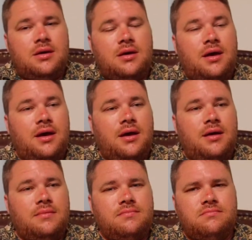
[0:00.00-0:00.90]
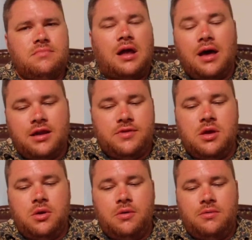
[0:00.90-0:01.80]
a lot of
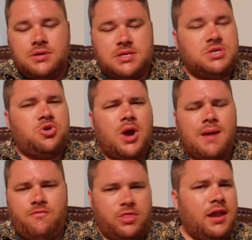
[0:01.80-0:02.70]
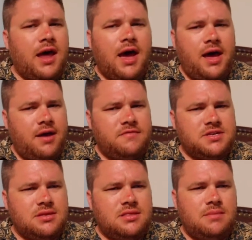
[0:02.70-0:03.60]
you subscribe for the
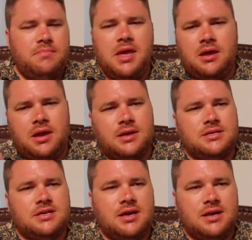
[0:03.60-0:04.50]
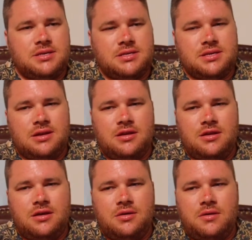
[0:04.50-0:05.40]
knives and the meat cut test and, you
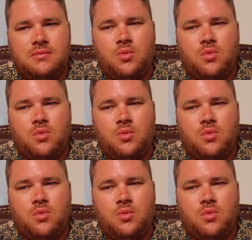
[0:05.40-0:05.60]
know,